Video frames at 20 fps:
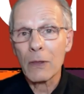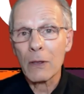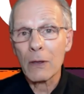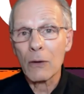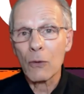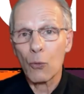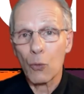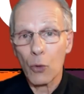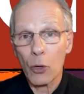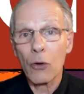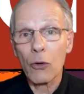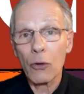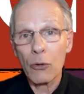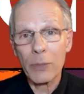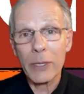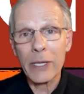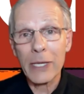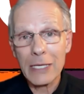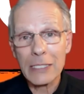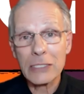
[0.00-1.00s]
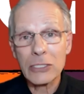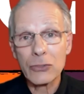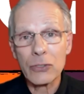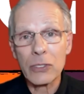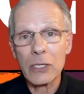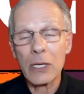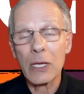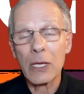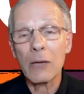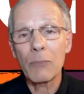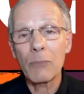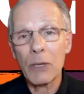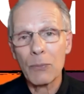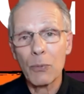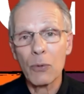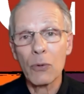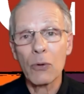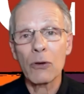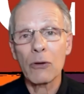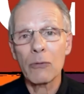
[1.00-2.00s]
we're going to be history, and
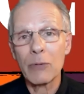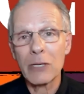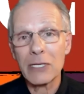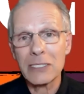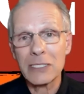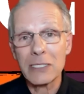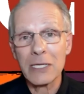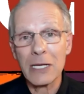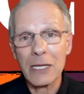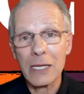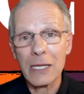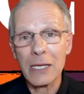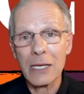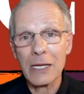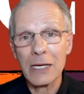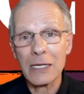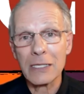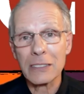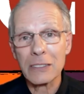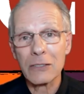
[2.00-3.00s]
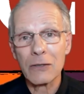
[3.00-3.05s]
people are going to be studying us.